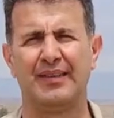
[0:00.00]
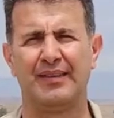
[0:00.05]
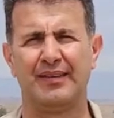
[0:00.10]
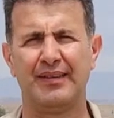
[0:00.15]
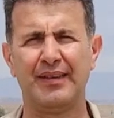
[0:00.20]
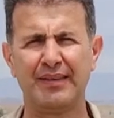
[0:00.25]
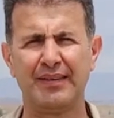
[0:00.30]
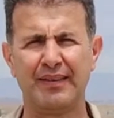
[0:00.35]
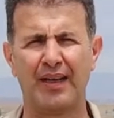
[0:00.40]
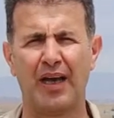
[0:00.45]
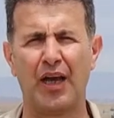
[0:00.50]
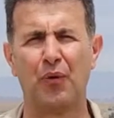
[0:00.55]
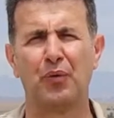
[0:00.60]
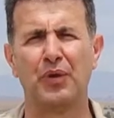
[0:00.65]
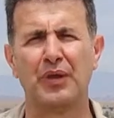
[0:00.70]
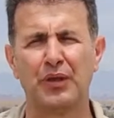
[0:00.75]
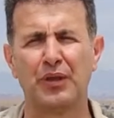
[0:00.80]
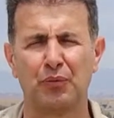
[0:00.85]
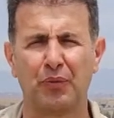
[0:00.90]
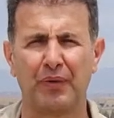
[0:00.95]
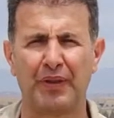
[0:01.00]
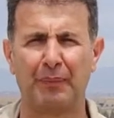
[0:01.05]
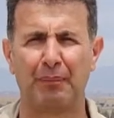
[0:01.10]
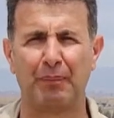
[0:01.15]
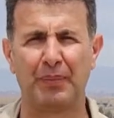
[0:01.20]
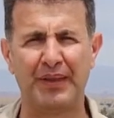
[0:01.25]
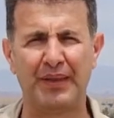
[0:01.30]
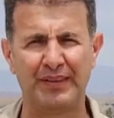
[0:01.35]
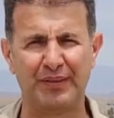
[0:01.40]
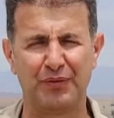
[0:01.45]
Since I worked with the
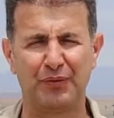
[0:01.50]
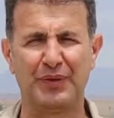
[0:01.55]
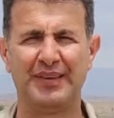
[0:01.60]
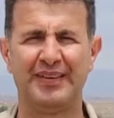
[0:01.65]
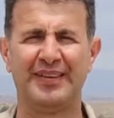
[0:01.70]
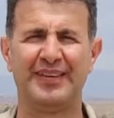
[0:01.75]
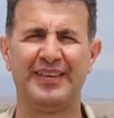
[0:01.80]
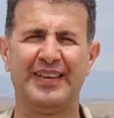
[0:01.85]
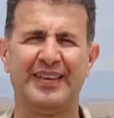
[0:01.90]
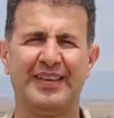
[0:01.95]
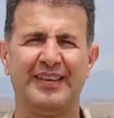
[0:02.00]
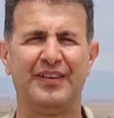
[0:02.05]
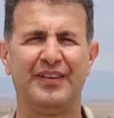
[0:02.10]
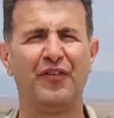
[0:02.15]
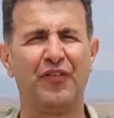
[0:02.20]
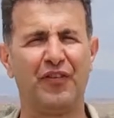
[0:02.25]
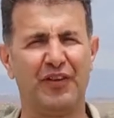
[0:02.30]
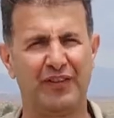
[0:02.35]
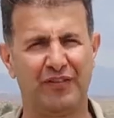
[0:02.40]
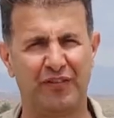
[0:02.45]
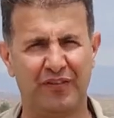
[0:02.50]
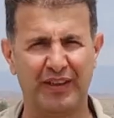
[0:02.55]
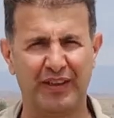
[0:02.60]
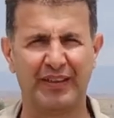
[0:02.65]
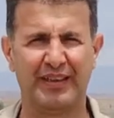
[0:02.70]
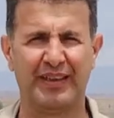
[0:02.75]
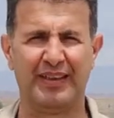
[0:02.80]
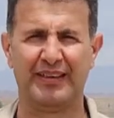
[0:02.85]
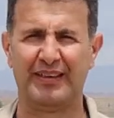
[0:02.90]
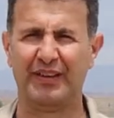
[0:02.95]
Peace Winds in different
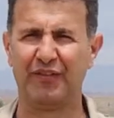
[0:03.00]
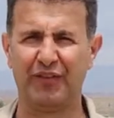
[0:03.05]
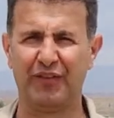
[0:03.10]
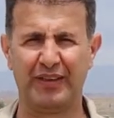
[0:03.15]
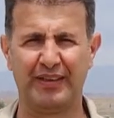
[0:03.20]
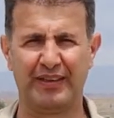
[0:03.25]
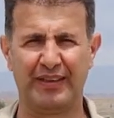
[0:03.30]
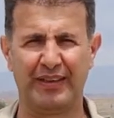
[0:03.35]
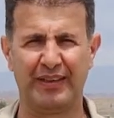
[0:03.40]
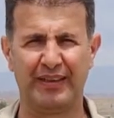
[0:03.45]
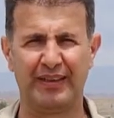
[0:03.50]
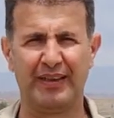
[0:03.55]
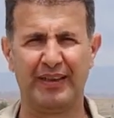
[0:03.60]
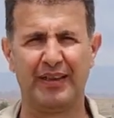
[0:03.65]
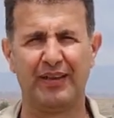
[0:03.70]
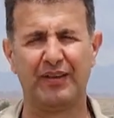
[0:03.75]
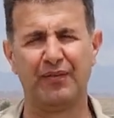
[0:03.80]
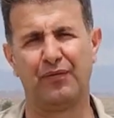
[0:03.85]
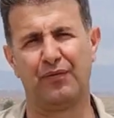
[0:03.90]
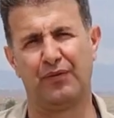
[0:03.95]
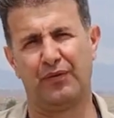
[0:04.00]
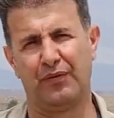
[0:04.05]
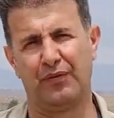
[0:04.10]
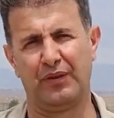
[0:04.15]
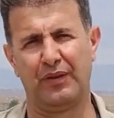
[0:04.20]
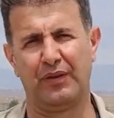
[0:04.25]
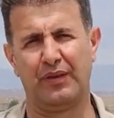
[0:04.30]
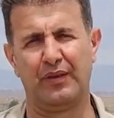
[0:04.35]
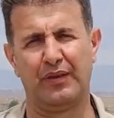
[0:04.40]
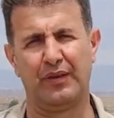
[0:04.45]
fields and different areas for
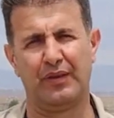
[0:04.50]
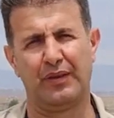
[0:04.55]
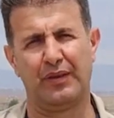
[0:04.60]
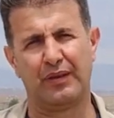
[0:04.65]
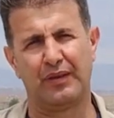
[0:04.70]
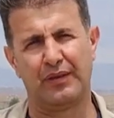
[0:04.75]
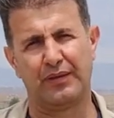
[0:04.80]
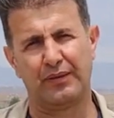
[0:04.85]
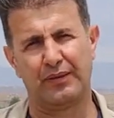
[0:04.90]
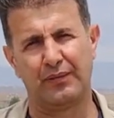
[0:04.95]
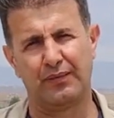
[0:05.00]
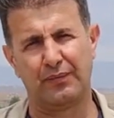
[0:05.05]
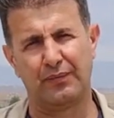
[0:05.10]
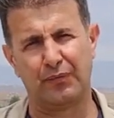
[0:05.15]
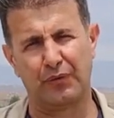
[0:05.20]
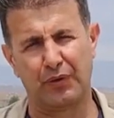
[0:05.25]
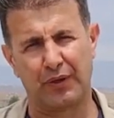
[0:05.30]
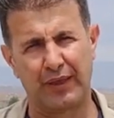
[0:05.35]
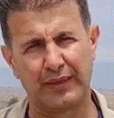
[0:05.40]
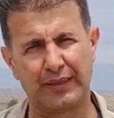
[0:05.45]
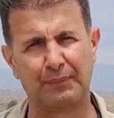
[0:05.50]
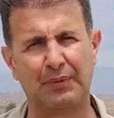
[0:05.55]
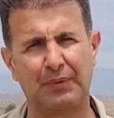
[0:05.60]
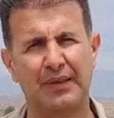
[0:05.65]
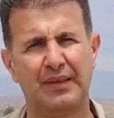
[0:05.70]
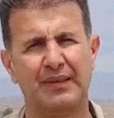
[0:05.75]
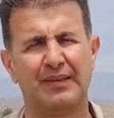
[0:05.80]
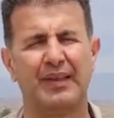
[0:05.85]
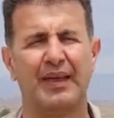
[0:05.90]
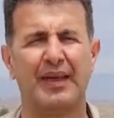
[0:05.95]

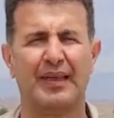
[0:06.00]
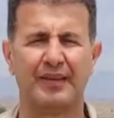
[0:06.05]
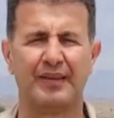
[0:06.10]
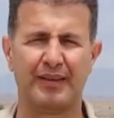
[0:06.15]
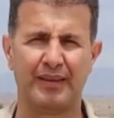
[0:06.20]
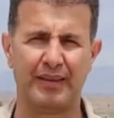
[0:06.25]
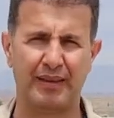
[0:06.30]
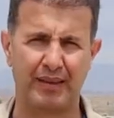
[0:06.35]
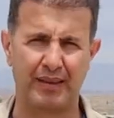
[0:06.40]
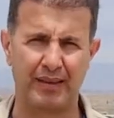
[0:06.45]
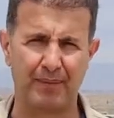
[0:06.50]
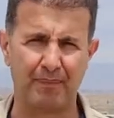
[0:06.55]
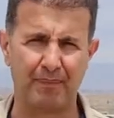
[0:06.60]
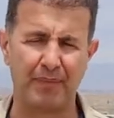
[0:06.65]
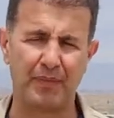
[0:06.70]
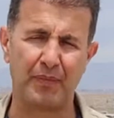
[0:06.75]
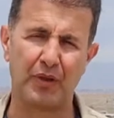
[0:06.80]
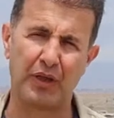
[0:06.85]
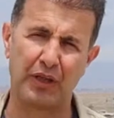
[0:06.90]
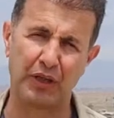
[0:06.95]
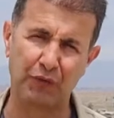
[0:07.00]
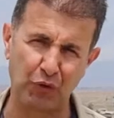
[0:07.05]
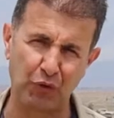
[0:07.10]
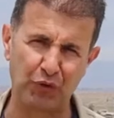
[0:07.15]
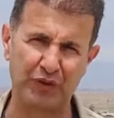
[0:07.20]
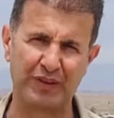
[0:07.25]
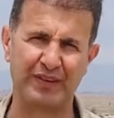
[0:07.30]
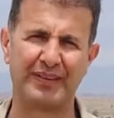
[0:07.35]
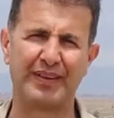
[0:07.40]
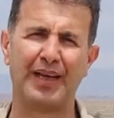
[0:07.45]
IDPs and
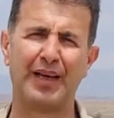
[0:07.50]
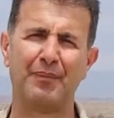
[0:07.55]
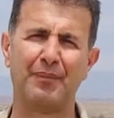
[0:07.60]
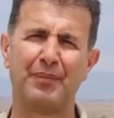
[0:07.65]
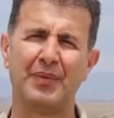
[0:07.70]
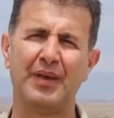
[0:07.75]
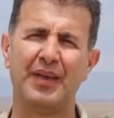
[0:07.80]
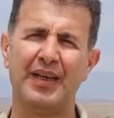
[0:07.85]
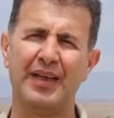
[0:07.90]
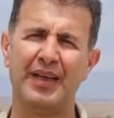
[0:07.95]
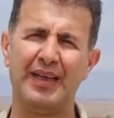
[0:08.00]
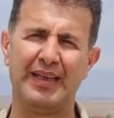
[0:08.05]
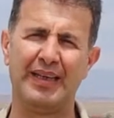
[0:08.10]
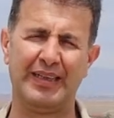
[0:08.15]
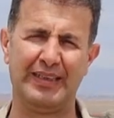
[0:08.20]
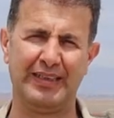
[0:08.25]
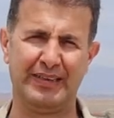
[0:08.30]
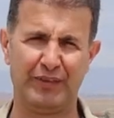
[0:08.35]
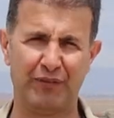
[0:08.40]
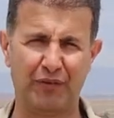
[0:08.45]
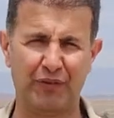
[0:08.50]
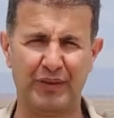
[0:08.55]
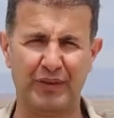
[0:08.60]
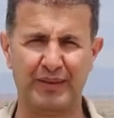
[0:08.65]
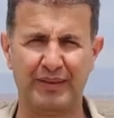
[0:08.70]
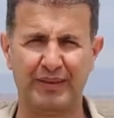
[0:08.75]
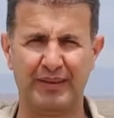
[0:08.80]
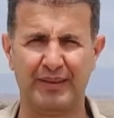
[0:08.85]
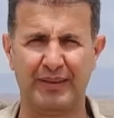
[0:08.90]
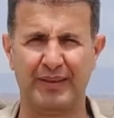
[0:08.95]
refugees camp in
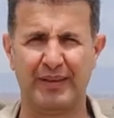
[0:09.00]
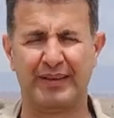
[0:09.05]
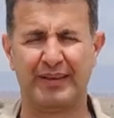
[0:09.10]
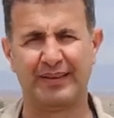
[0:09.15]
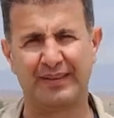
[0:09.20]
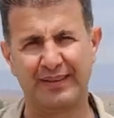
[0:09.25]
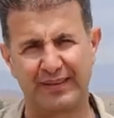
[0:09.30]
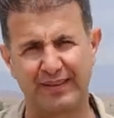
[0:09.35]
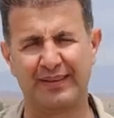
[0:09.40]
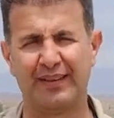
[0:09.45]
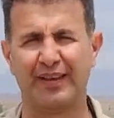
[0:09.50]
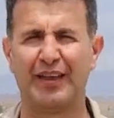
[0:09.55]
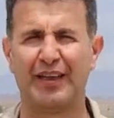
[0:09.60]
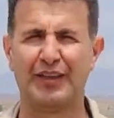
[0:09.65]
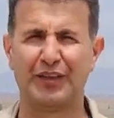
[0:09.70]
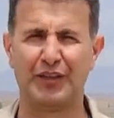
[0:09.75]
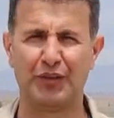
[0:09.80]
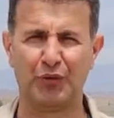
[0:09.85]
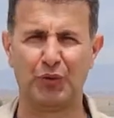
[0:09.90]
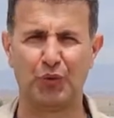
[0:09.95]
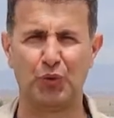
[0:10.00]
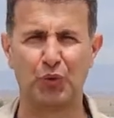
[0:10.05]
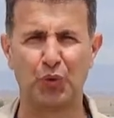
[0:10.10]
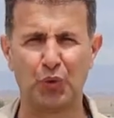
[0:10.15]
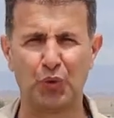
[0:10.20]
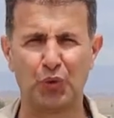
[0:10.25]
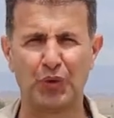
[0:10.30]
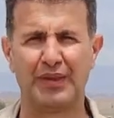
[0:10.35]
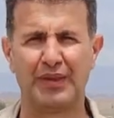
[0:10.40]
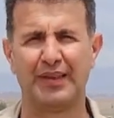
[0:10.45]
different cities like in
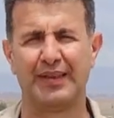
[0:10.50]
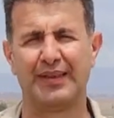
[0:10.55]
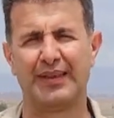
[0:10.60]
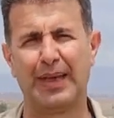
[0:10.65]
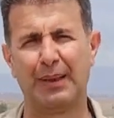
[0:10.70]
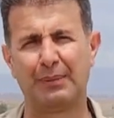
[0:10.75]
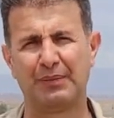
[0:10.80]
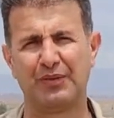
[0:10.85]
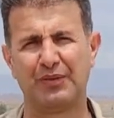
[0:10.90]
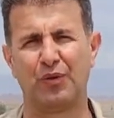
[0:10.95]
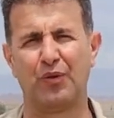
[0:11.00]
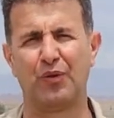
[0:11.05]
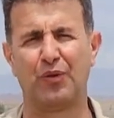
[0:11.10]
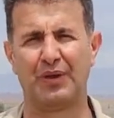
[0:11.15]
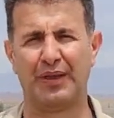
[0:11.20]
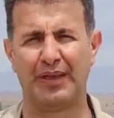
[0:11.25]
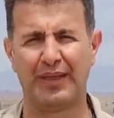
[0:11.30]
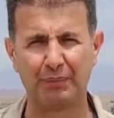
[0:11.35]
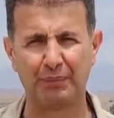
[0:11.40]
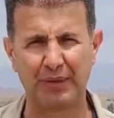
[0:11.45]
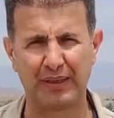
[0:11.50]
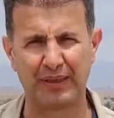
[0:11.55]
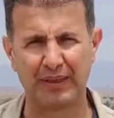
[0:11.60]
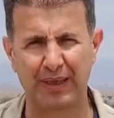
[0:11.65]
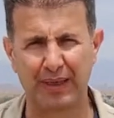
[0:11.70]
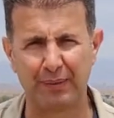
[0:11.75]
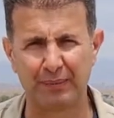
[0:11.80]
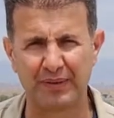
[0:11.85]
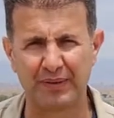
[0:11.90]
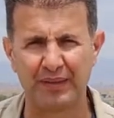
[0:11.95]
Duhok camps or Erbil
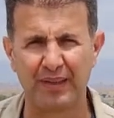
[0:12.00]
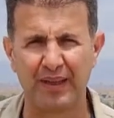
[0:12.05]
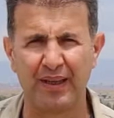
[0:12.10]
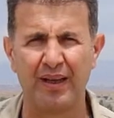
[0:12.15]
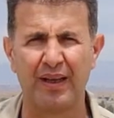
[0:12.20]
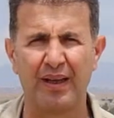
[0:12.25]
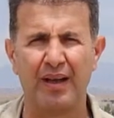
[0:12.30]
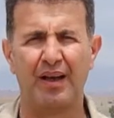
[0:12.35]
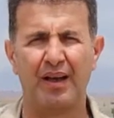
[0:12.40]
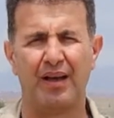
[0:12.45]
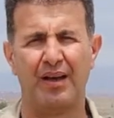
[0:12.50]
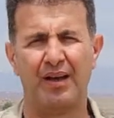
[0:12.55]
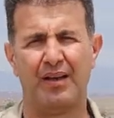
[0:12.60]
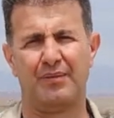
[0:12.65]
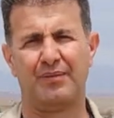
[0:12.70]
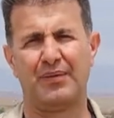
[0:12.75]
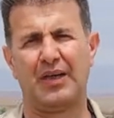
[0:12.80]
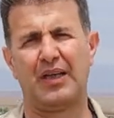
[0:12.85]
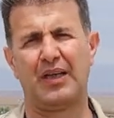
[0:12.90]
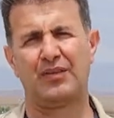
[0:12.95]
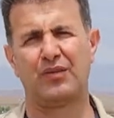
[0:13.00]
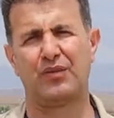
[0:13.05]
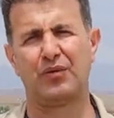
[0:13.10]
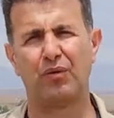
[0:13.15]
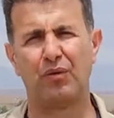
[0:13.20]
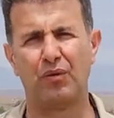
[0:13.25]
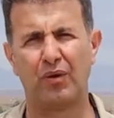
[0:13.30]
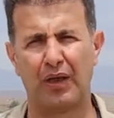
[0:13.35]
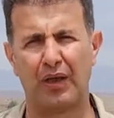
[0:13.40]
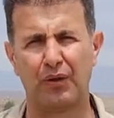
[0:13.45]
camps, I
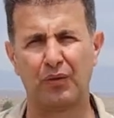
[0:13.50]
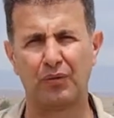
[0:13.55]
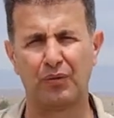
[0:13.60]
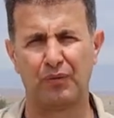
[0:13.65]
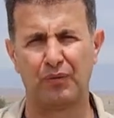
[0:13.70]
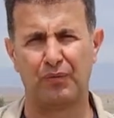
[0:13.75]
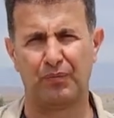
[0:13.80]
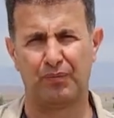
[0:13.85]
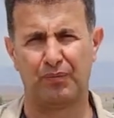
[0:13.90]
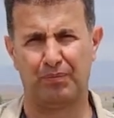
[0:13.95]
saw a lot of